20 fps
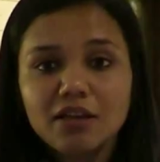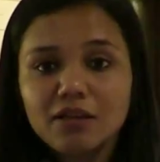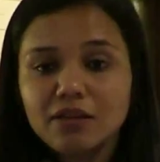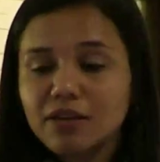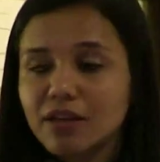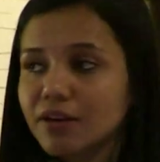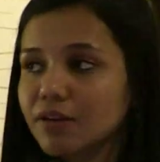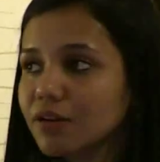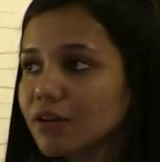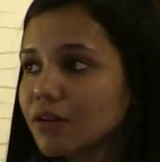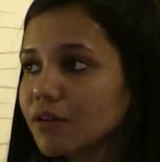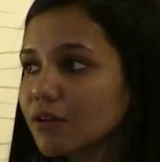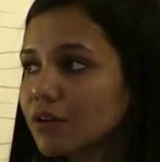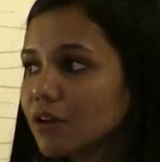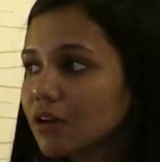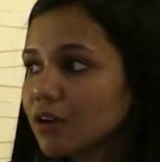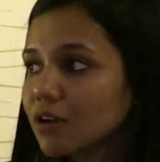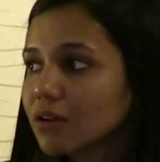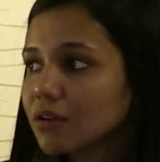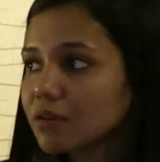There
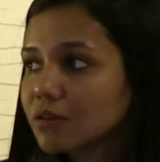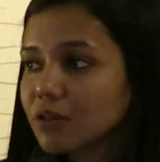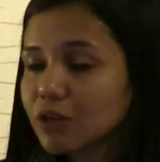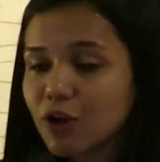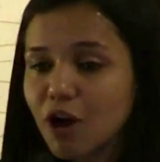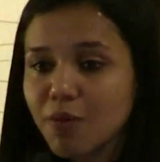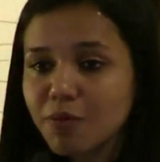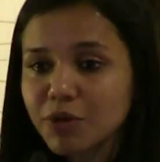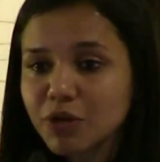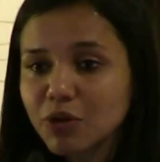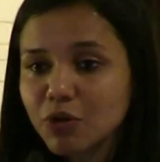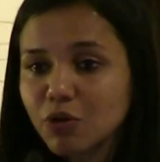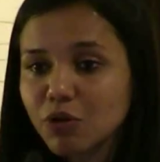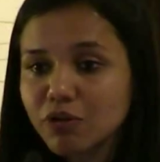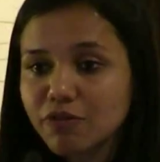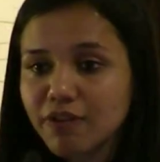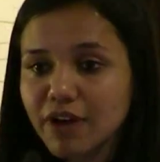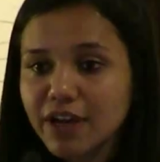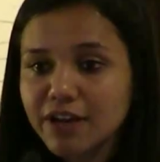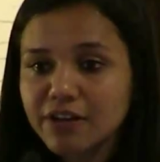are the common cold
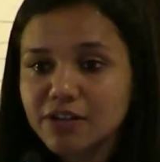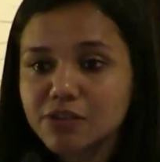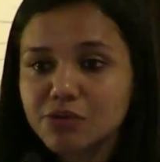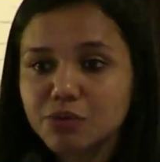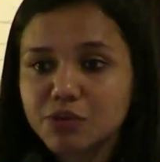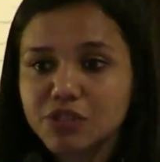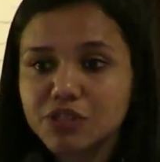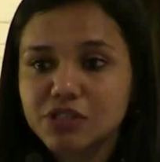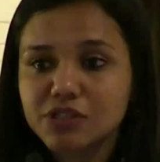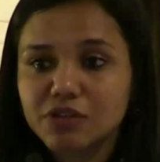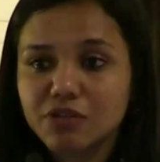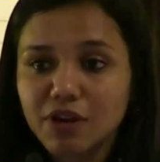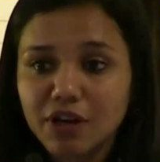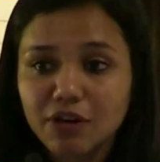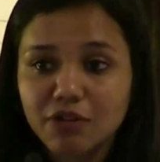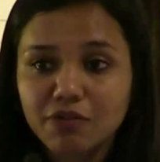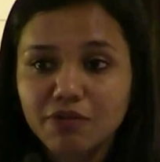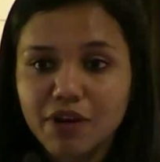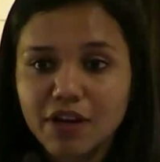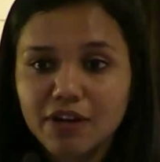virus, which is the
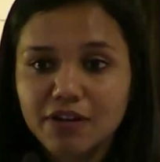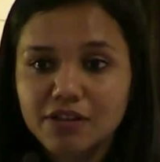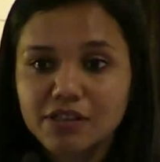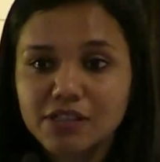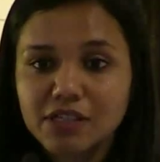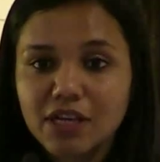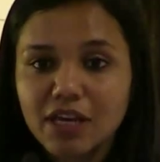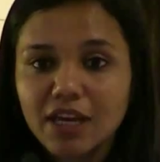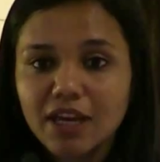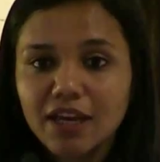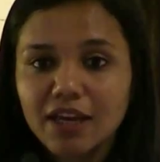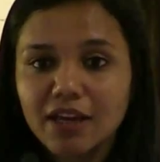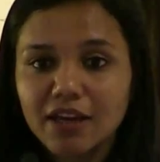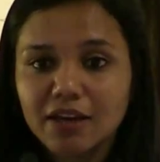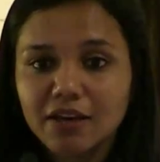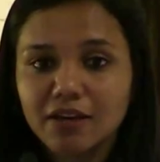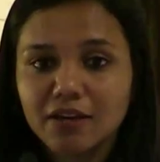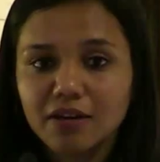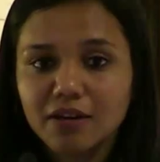rhinovirus. It